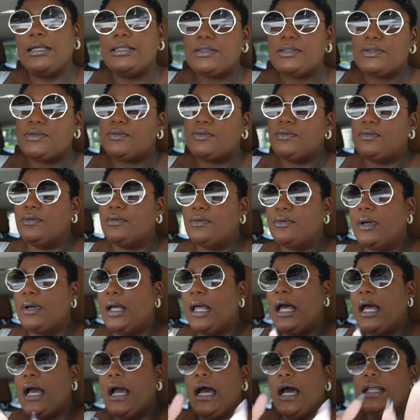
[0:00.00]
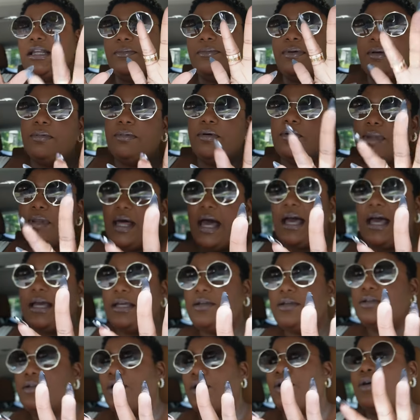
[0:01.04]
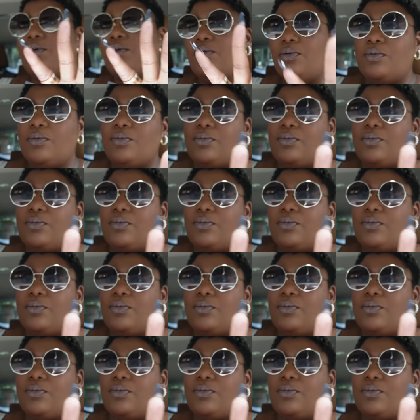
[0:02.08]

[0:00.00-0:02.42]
to the people that, you know,